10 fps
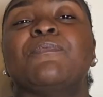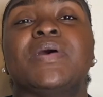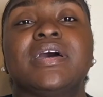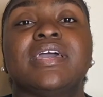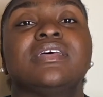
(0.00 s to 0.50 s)

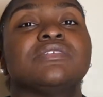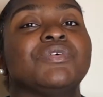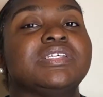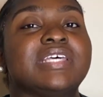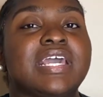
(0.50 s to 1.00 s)
But it doesn't
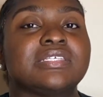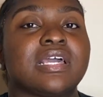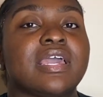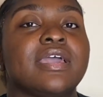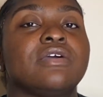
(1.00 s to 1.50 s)
really taste
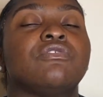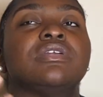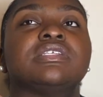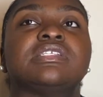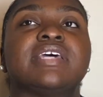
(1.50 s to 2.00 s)
like egg, or
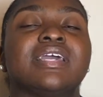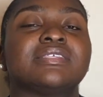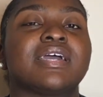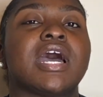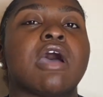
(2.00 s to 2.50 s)
it doesn't
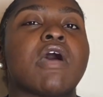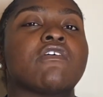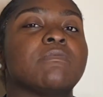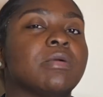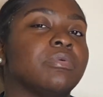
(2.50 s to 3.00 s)
taste like how I
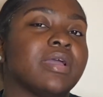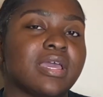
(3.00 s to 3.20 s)
remember